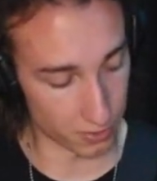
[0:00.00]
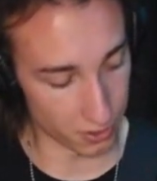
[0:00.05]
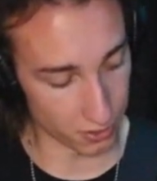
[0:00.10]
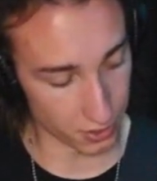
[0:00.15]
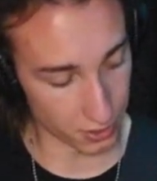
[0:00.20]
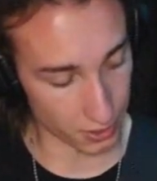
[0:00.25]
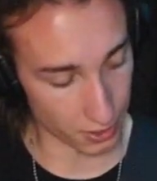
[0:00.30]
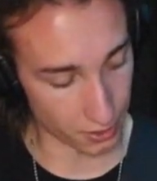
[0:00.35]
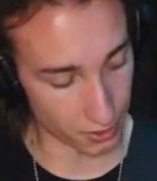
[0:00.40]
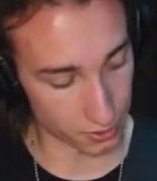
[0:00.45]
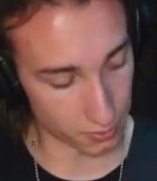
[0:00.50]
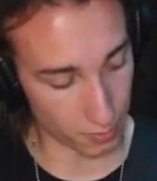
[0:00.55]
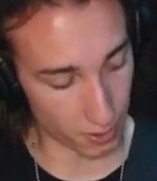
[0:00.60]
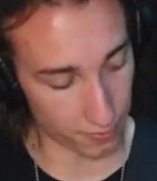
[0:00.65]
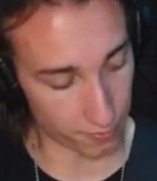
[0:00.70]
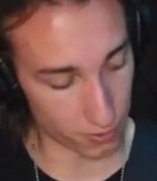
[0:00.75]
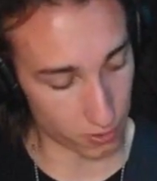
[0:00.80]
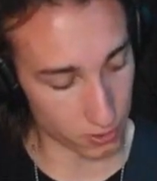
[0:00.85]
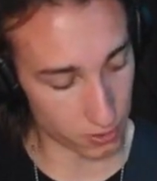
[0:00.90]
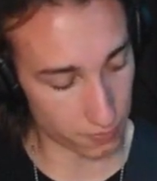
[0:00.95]
what I'm doing here
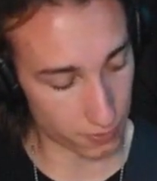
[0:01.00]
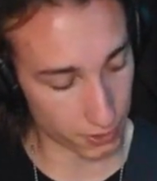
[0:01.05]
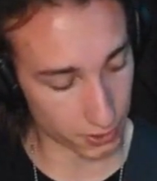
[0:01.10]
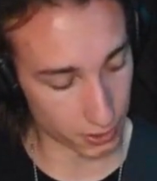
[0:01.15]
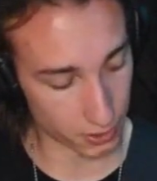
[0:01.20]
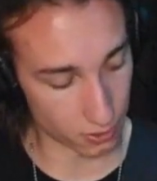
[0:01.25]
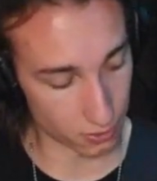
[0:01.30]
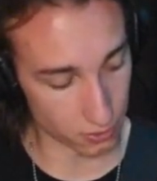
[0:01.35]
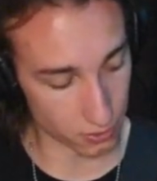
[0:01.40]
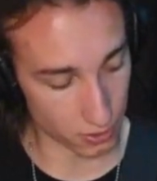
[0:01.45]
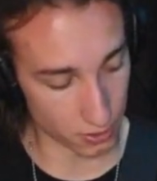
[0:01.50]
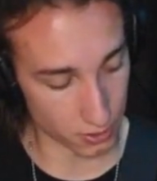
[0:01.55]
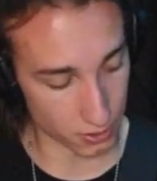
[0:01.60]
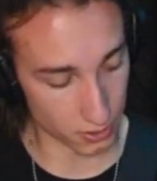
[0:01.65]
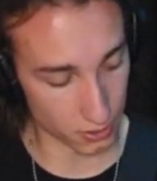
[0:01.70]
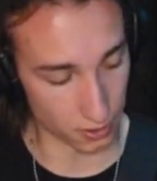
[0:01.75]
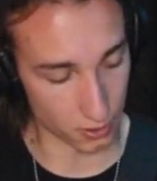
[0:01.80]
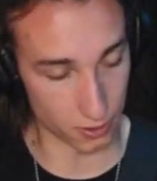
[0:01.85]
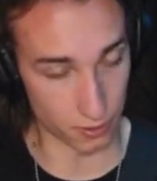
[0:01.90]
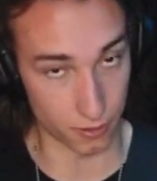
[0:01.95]
is my first finger goes
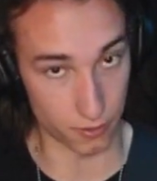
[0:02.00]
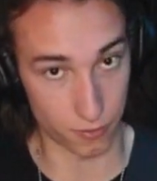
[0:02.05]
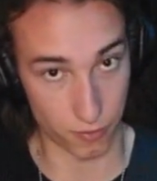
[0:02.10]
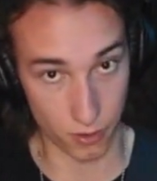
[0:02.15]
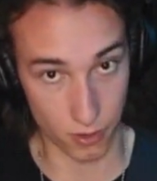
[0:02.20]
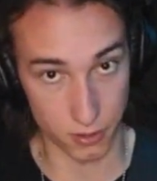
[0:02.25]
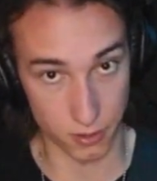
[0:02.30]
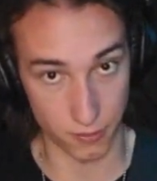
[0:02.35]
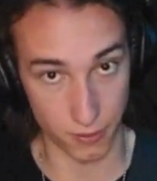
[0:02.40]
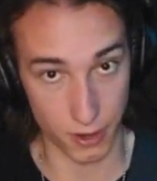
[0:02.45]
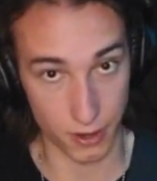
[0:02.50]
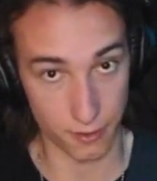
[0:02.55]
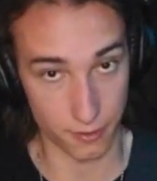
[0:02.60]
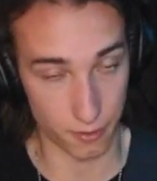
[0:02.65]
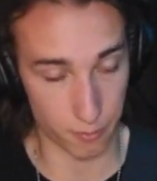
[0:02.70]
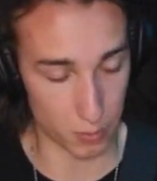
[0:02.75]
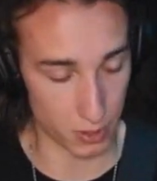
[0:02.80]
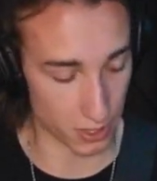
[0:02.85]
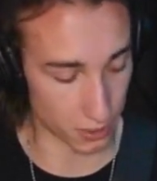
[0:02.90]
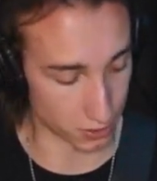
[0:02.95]
onto the first
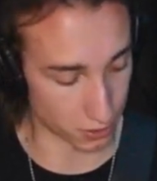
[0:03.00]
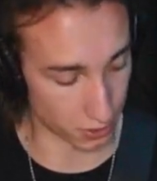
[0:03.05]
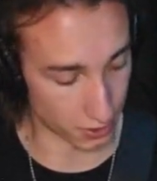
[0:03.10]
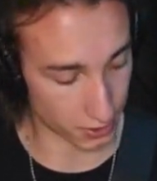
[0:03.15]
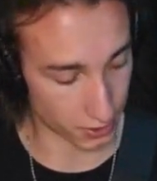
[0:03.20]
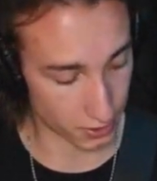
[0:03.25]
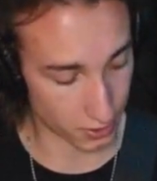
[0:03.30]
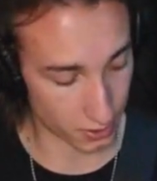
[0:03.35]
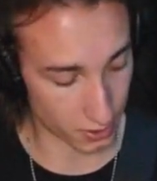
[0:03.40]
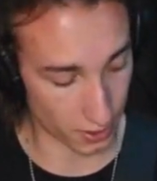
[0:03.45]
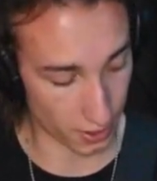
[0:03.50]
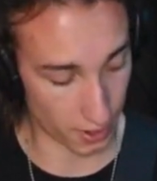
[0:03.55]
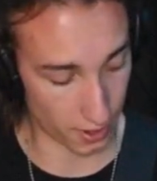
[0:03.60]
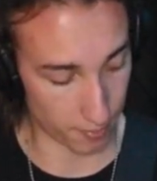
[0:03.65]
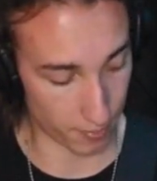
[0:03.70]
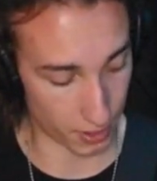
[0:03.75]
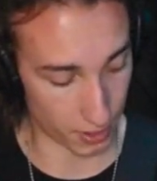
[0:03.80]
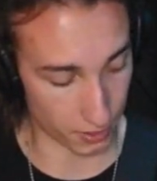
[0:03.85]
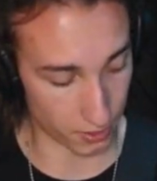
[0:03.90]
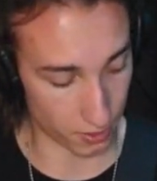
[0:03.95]
fret of the B string,
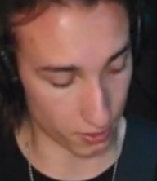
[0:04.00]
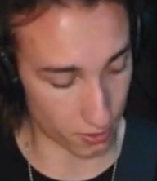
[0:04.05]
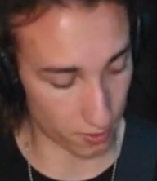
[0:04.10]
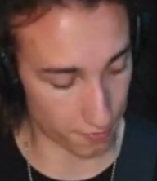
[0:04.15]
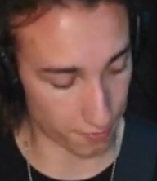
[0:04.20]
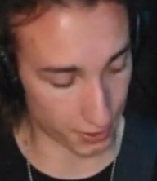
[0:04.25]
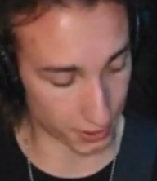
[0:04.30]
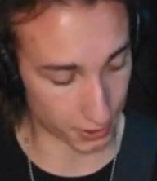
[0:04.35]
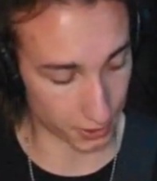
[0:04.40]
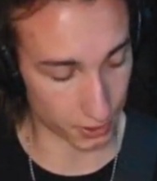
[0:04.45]
and my third